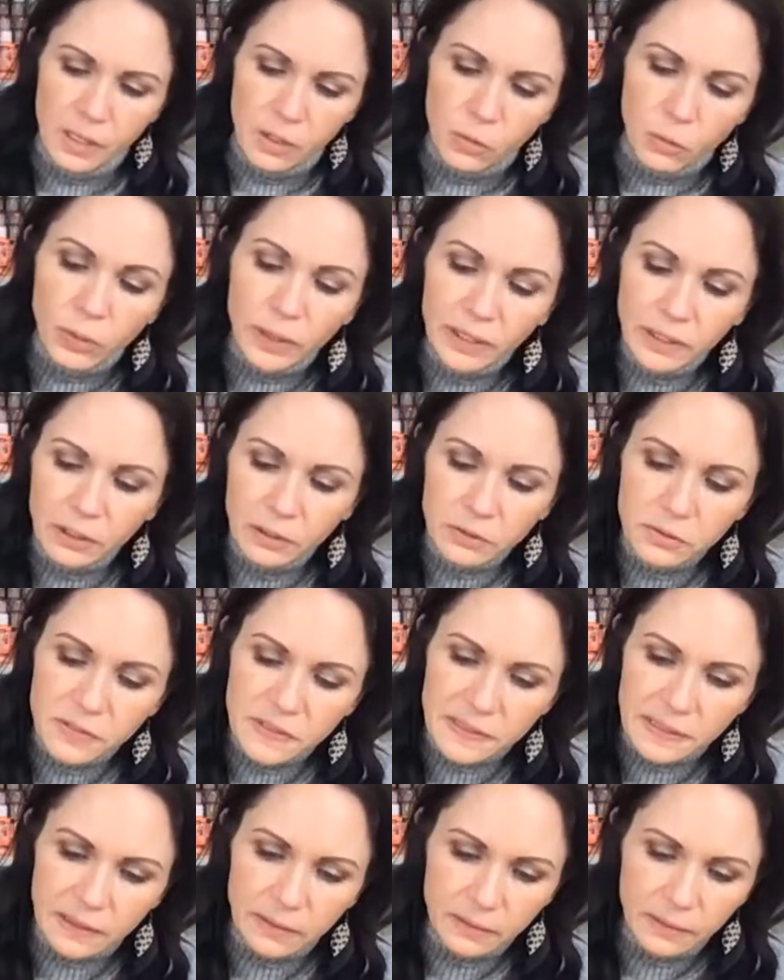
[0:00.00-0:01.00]
when you
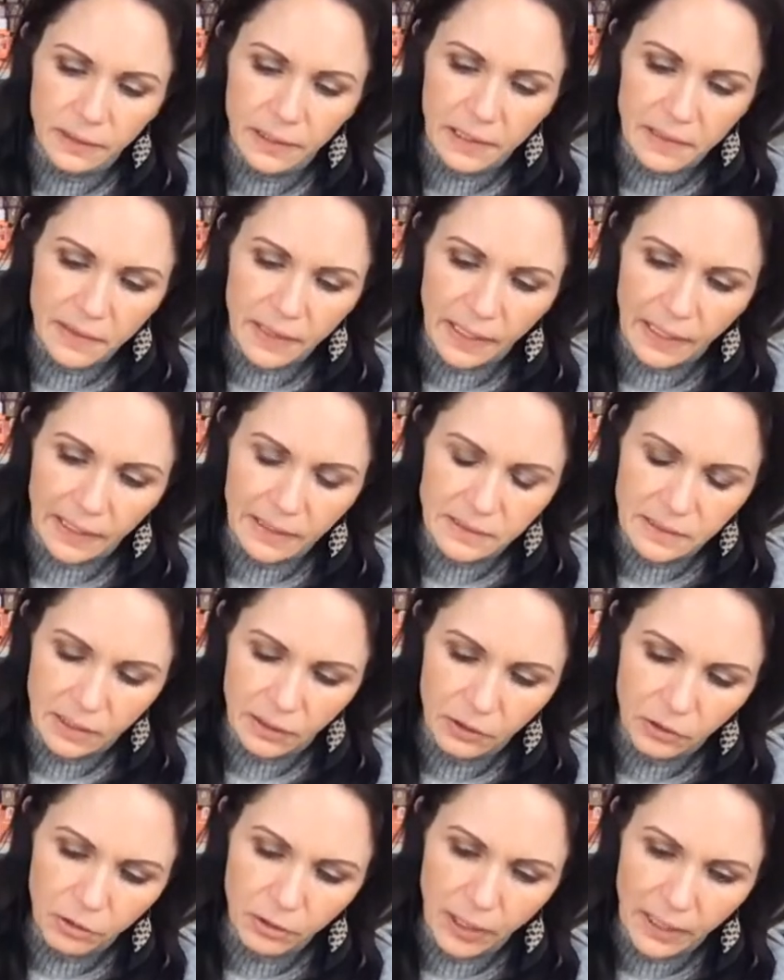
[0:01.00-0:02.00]
seal it, like I tell
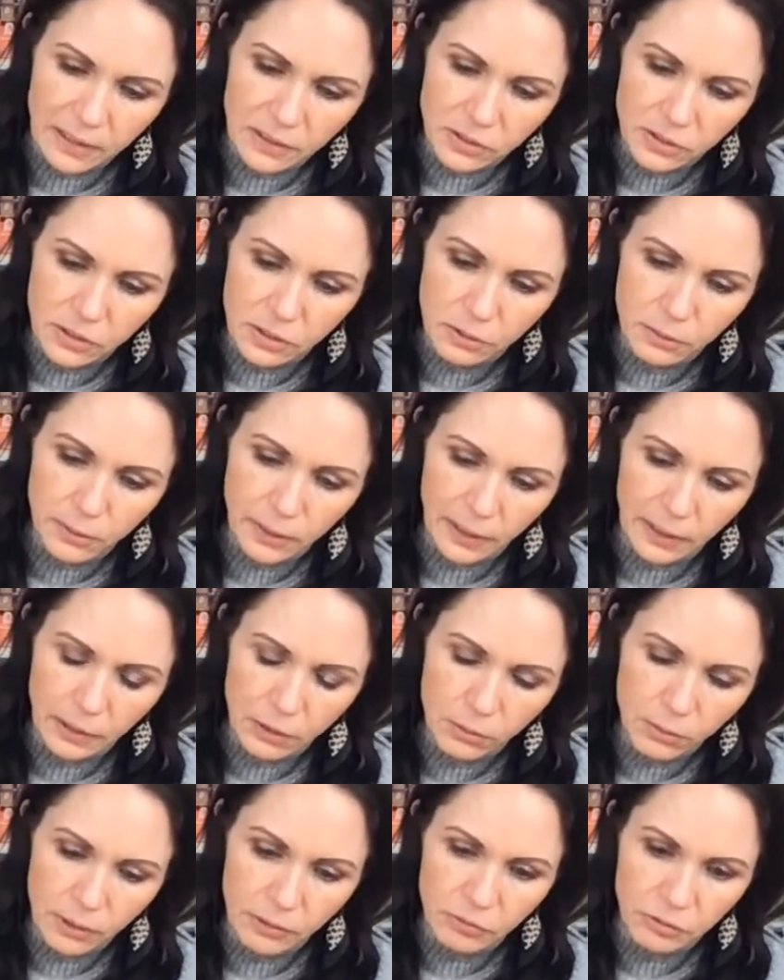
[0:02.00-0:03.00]
you guys too, and I
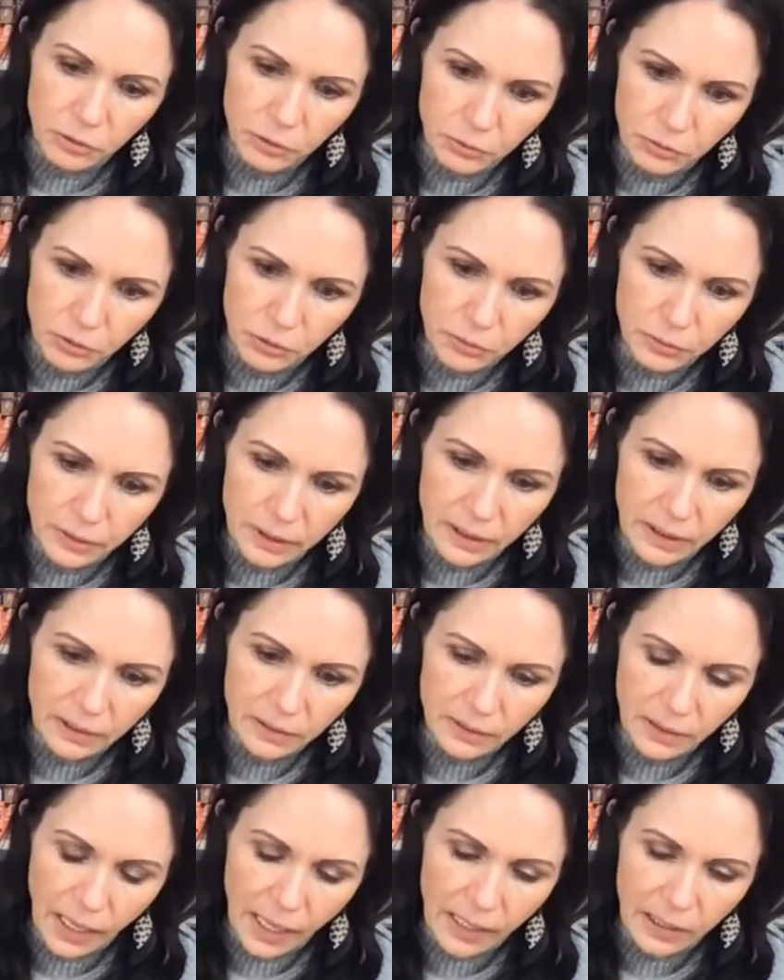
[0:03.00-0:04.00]
know if you're new
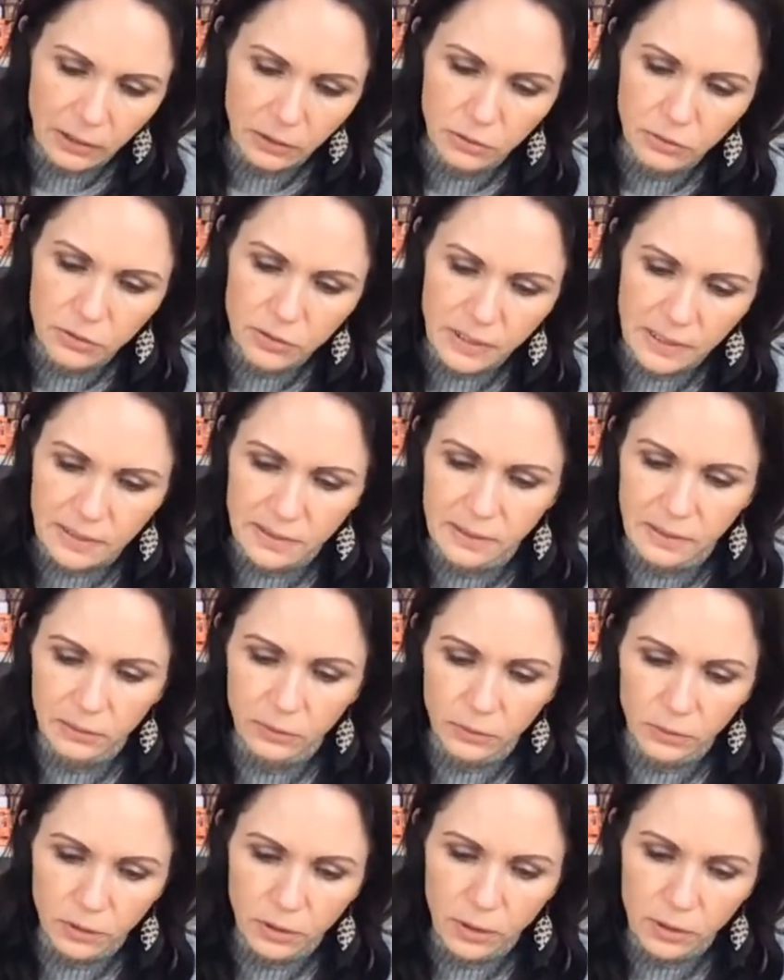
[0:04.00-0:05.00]
here, I use a
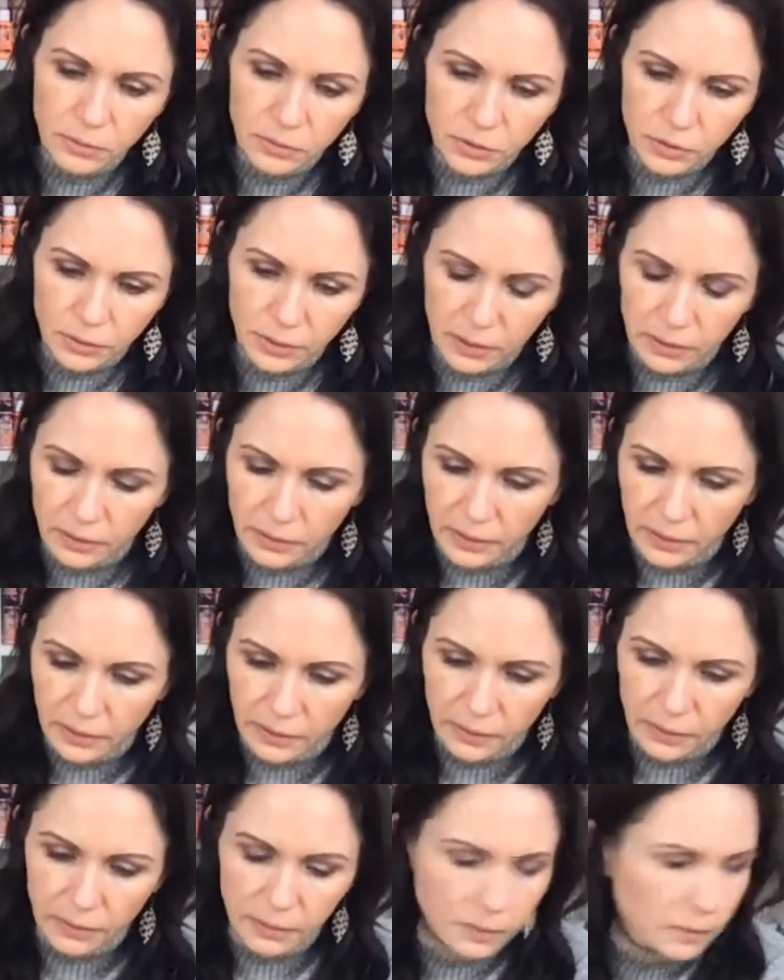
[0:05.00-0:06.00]
sealer called
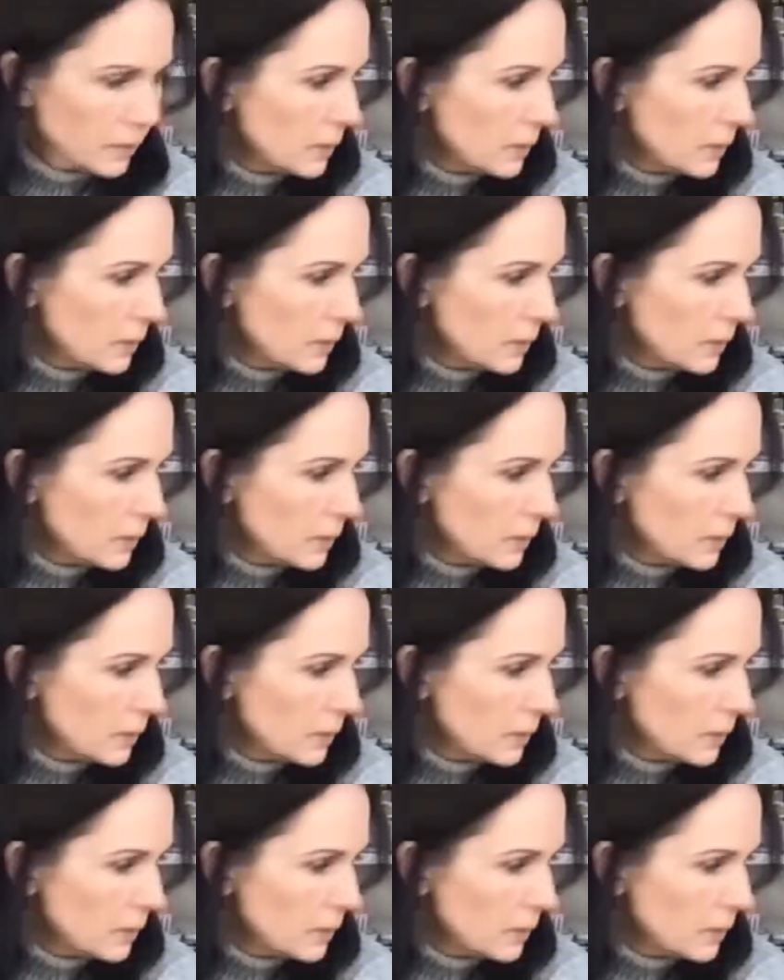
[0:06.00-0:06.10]
DuraClear.